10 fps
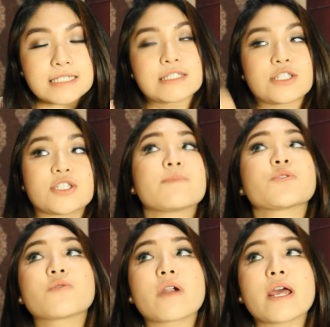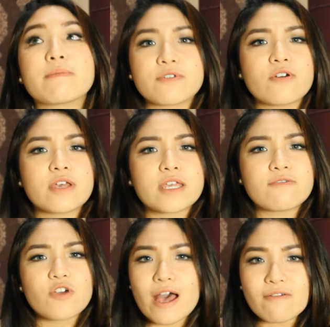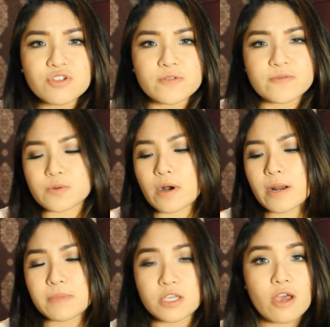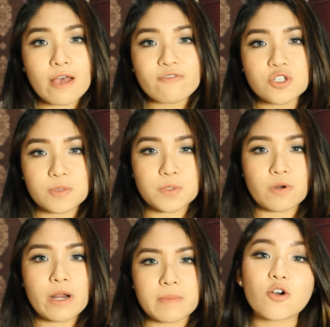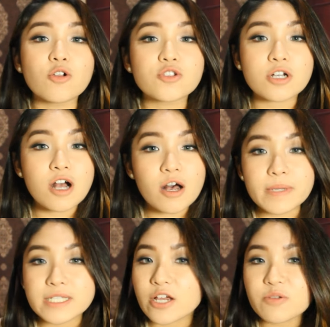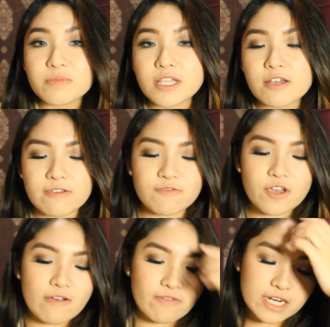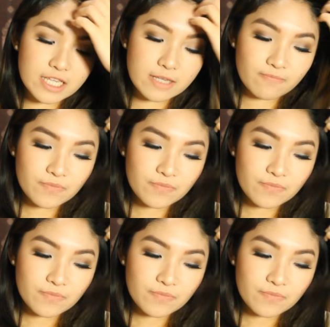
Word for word: subscribe if you, if you haven't subscribed me you have to subscribe me also comment down below if you have any